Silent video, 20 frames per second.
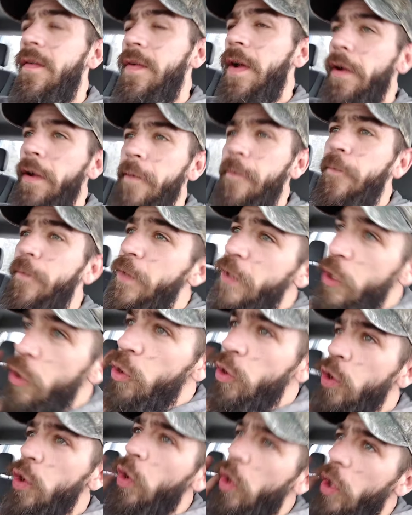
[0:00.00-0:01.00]
very
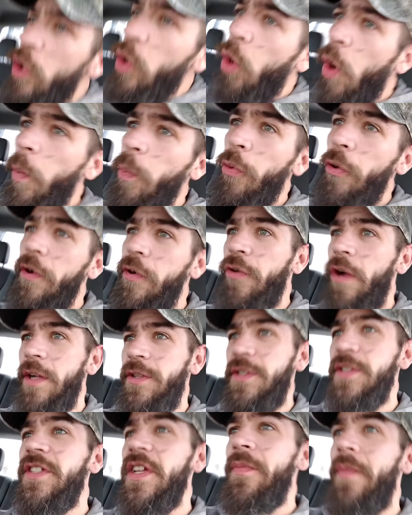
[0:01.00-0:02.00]
few corporate
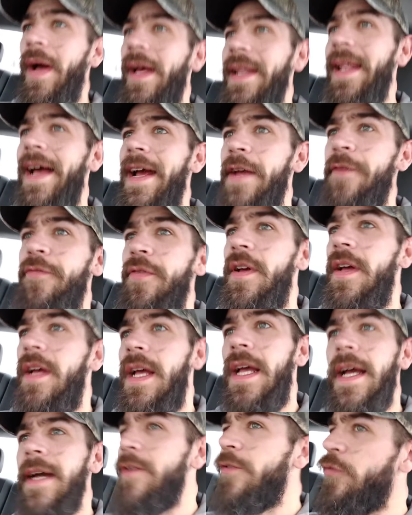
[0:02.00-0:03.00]
crutches in my life,
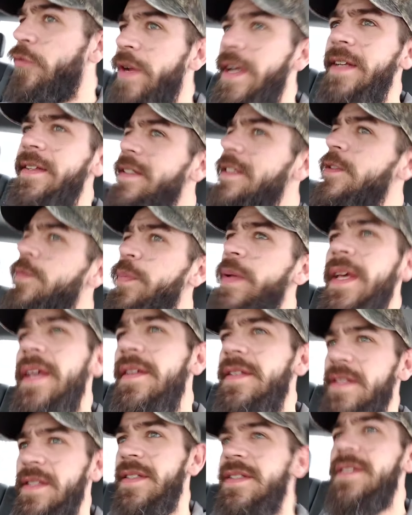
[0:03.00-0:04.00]
and Reese's
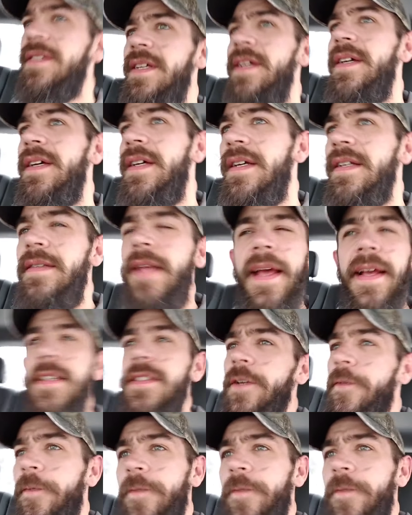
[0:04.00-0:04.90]
Pieces takes